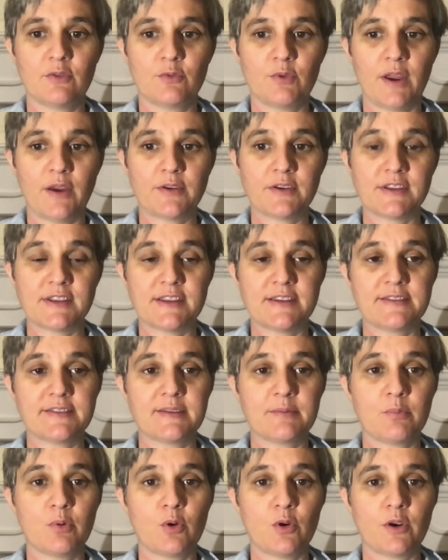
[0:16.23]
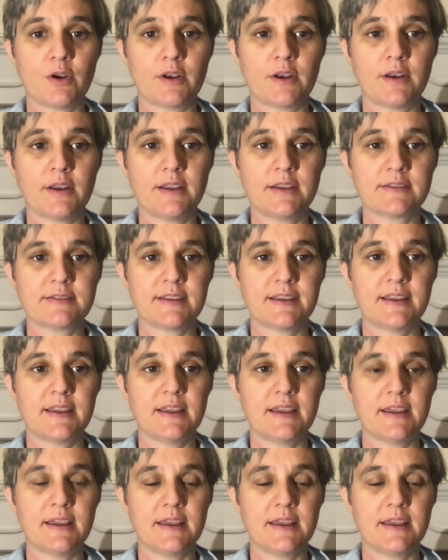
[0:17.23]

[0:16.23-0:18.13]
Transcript: rare disease is important is to